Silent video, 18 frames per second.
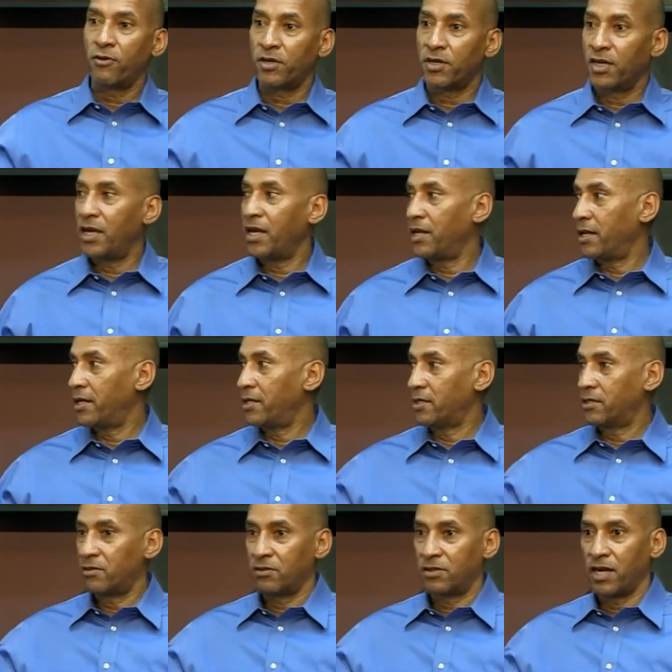hurricane
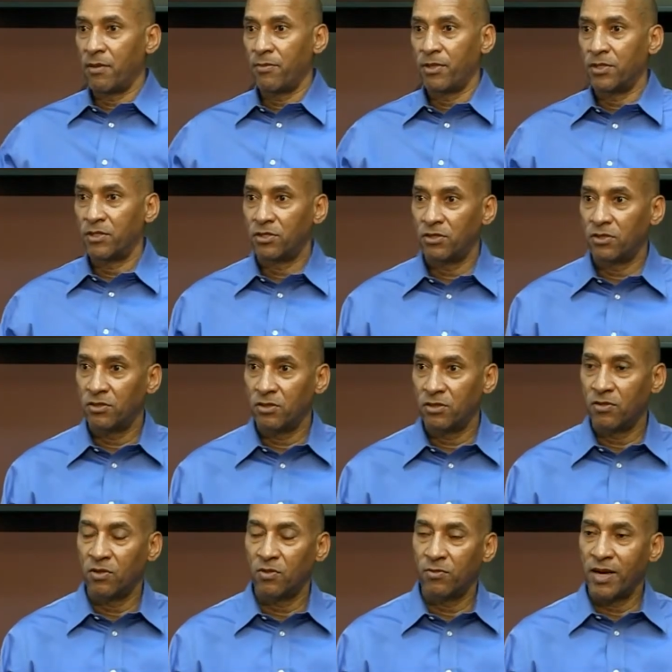and it damaged,
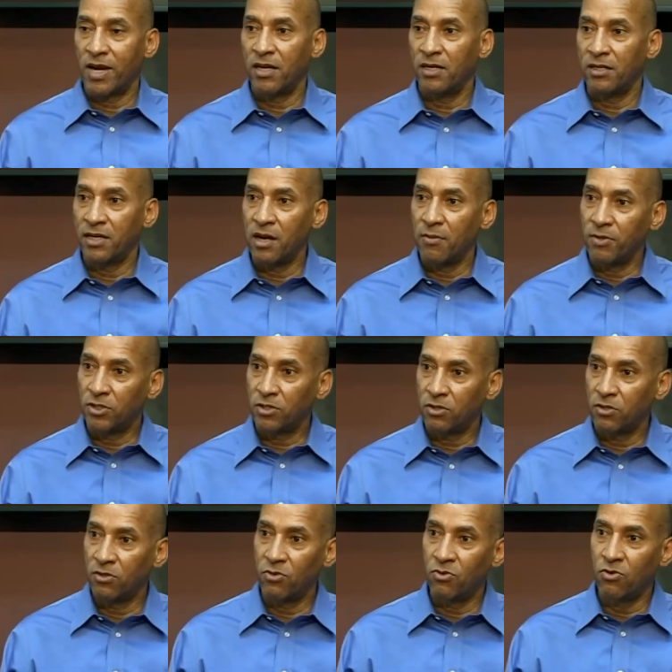minor
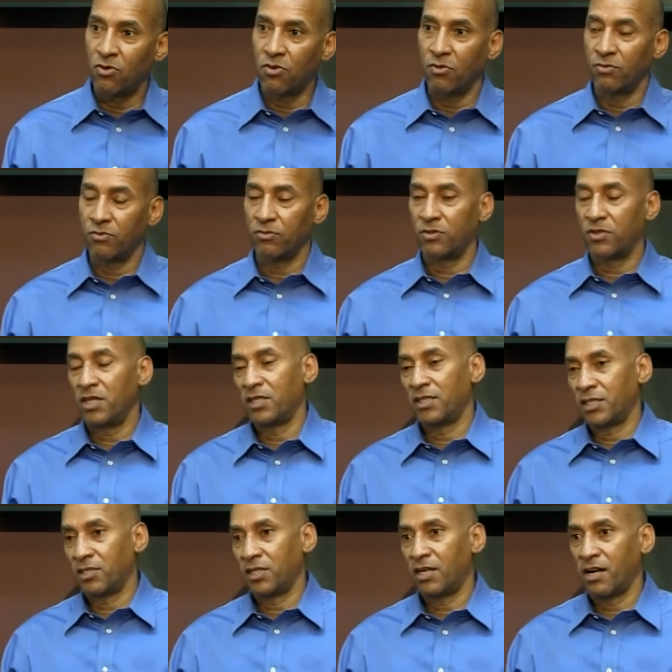damage to the home,
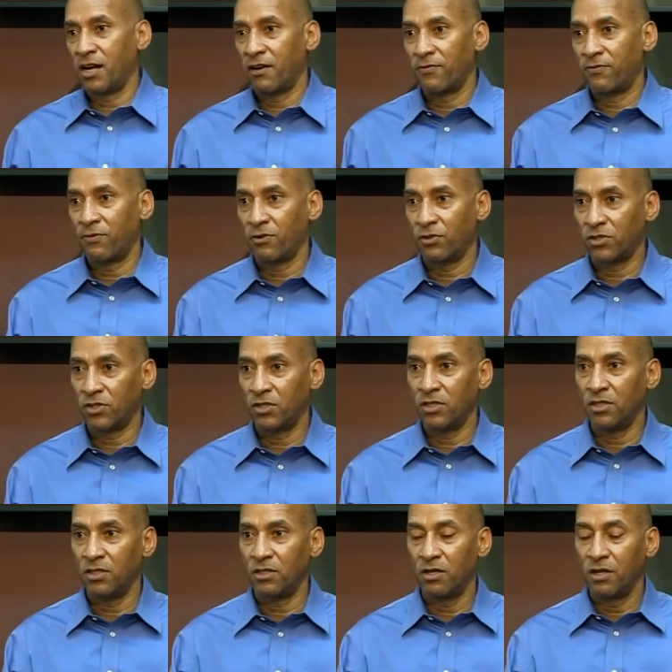things that you can't
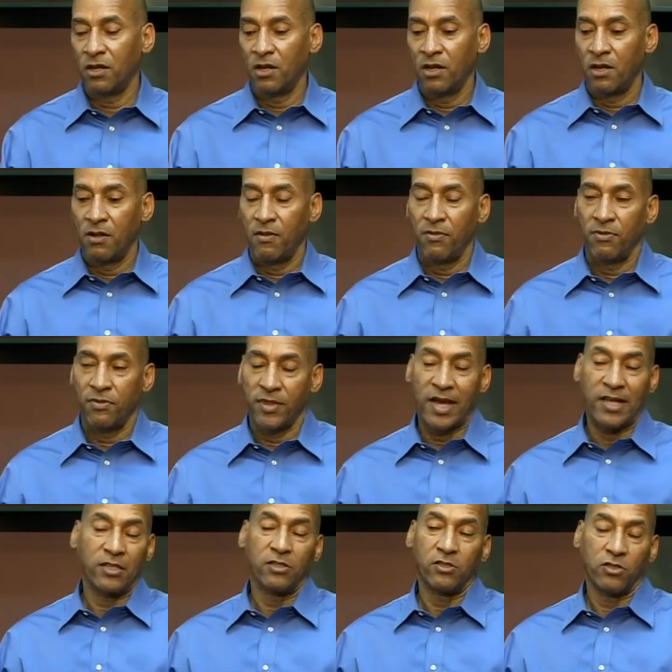foresee,
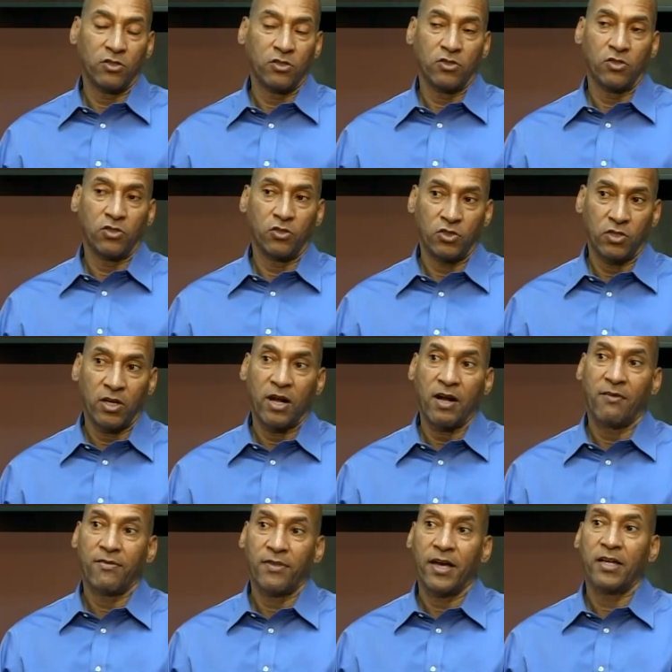that you should
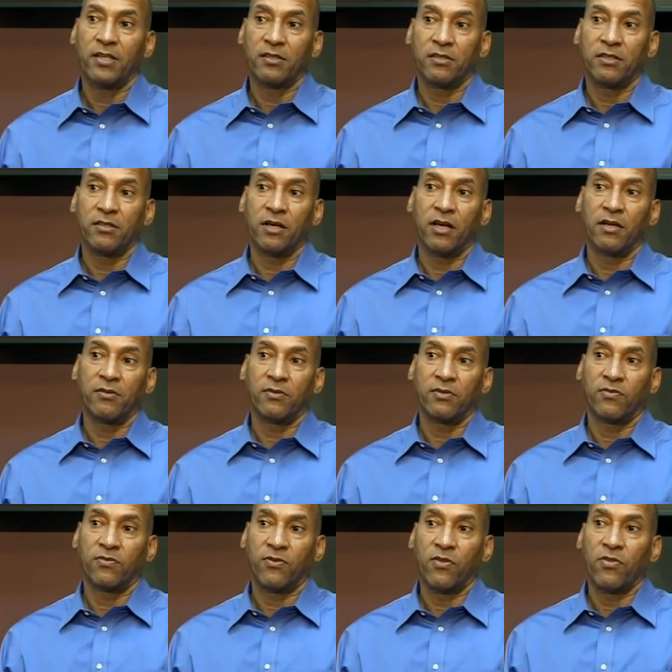have that
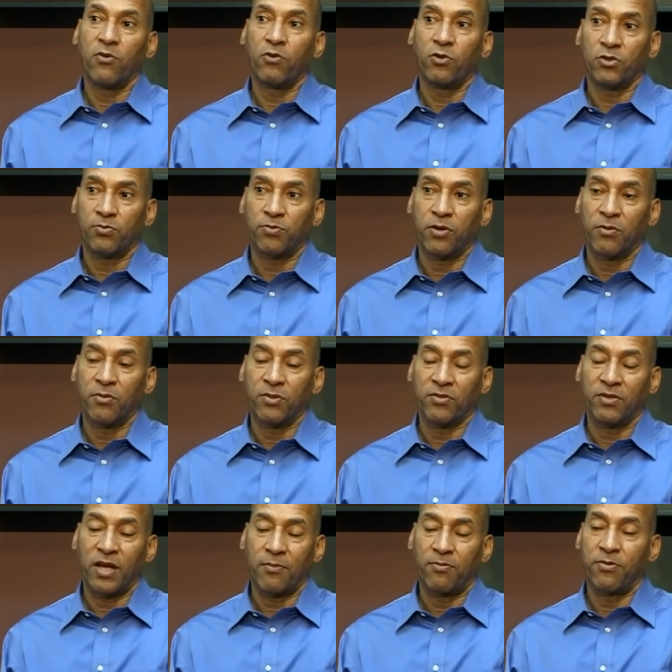for
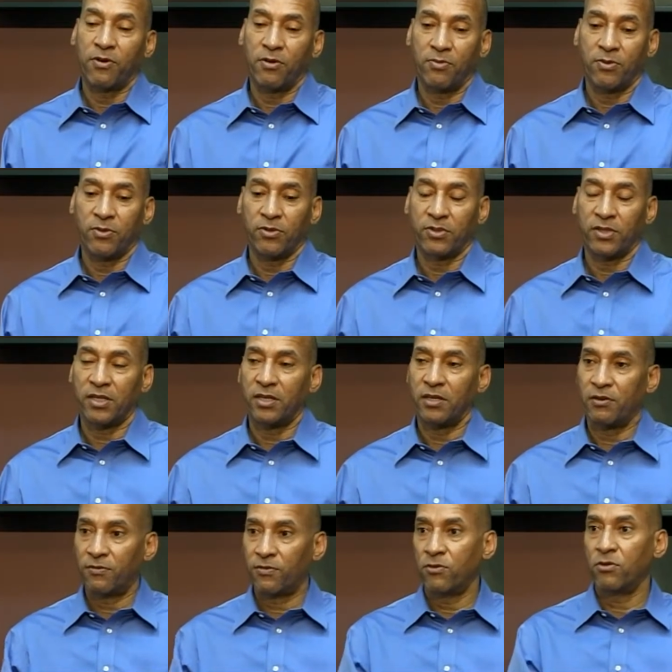that purpose.
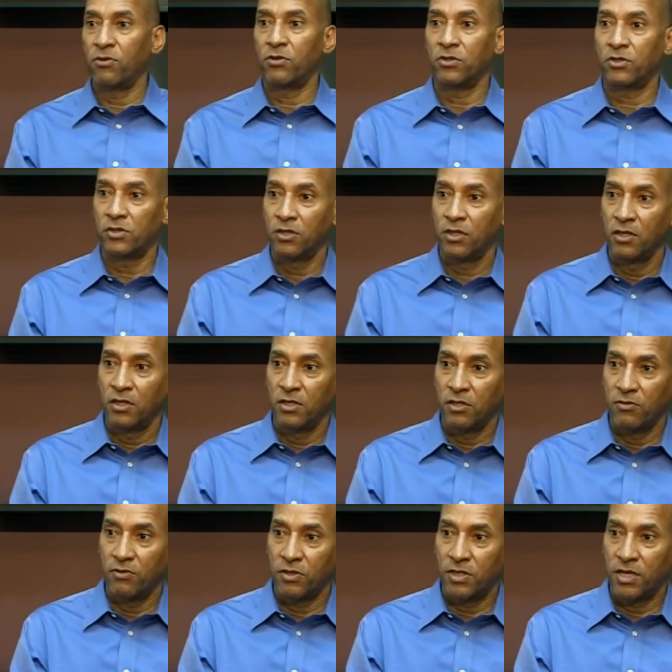And then, of course,
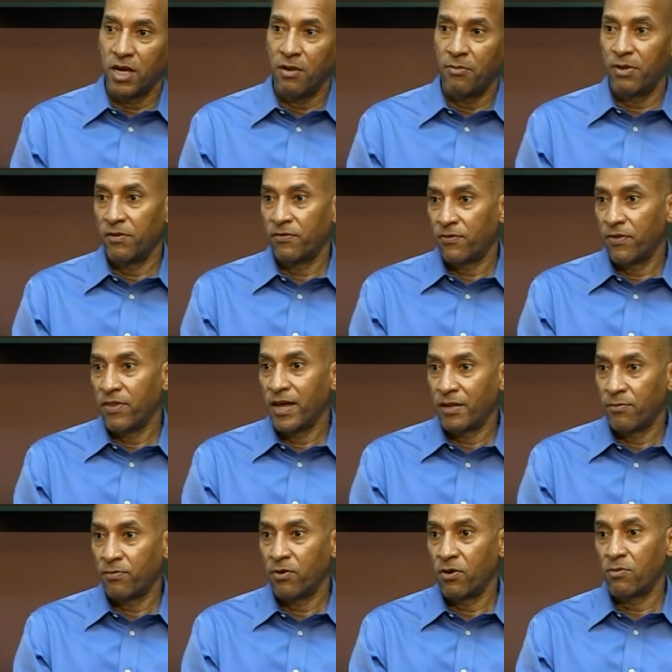your retirement for
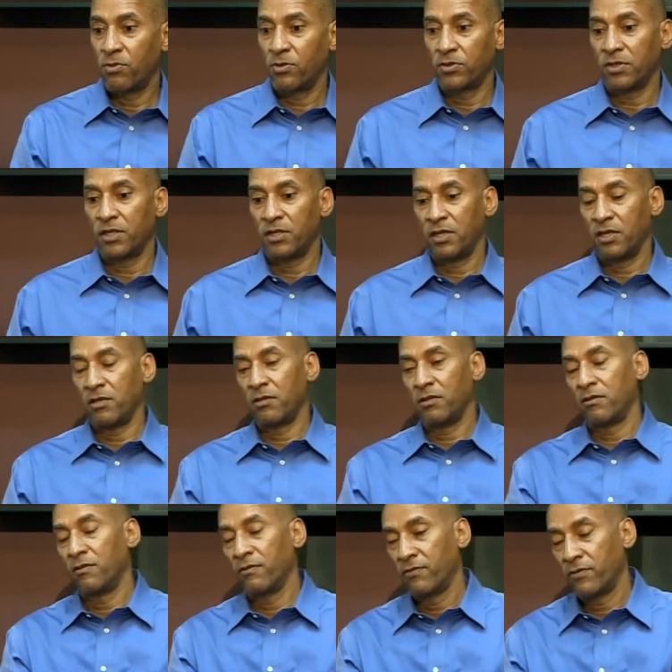that purpose, and
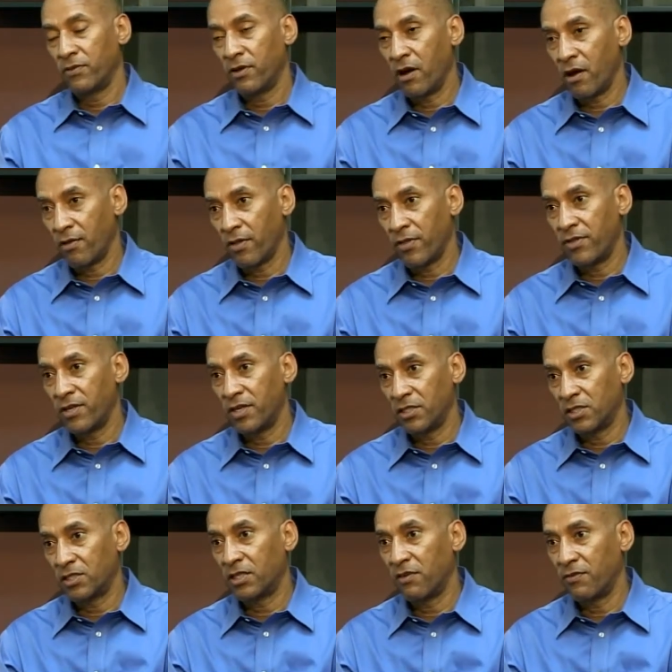then the other
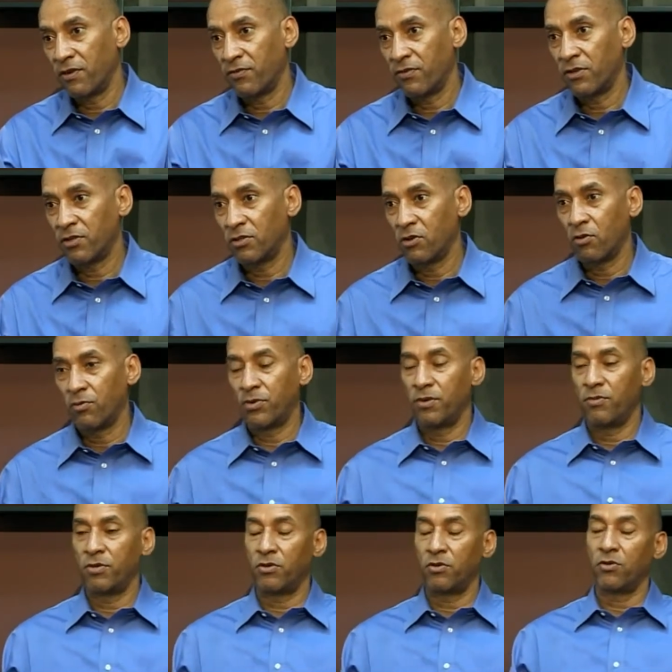things, saving for the down
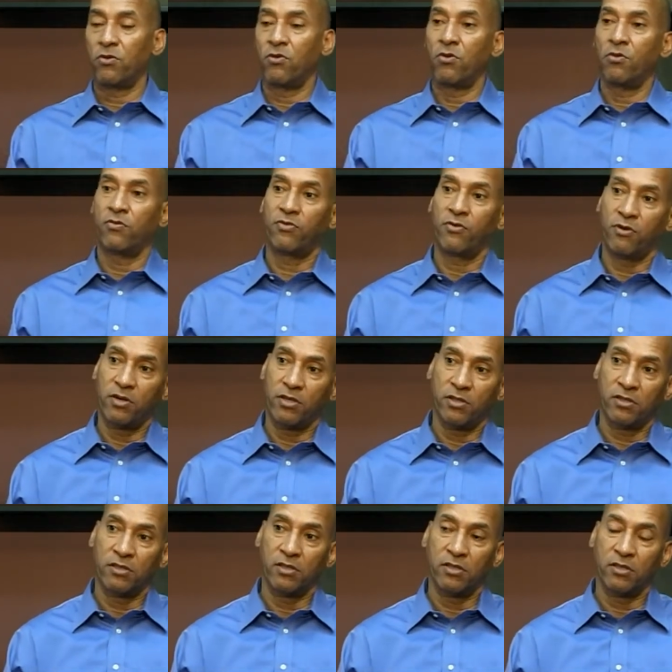payments on home, for
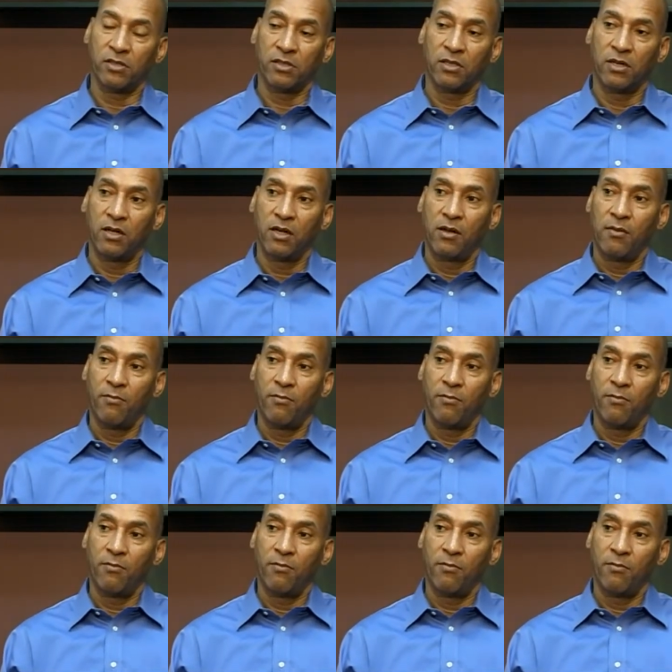instance.